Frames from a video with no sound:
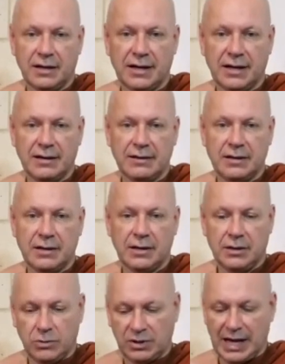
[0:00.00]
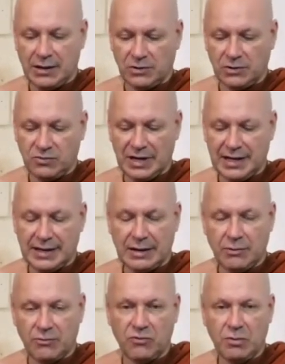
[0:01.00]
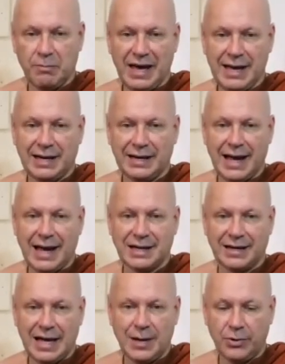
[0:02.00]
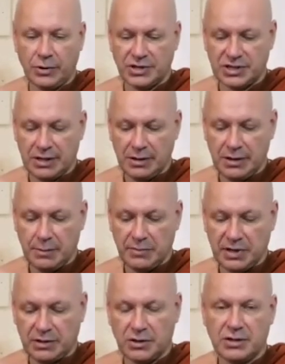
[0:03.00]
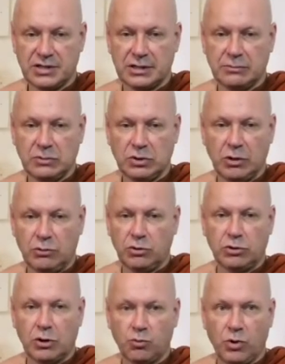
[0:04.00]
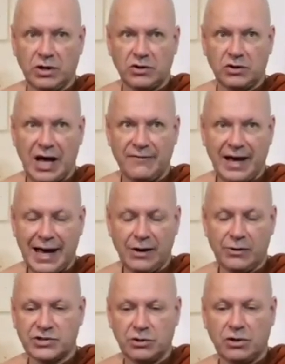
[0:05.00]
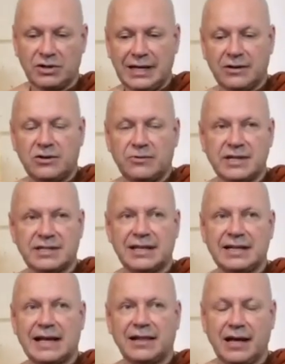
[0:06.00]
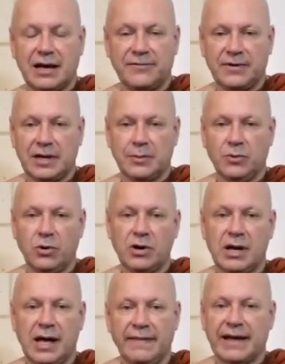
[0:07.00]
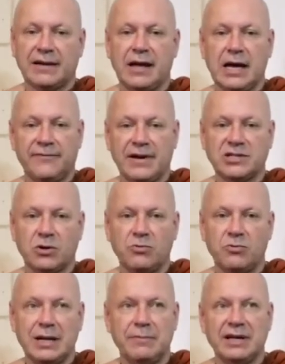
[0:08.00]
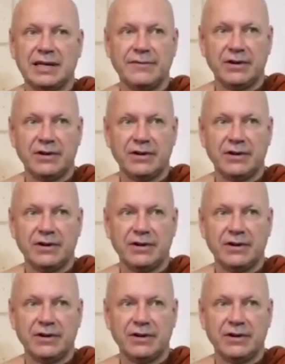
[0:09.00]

Yeah? You cannot really remain as a layperson because you don't want to have a house. You're not interested in that life anymore. That life has already been given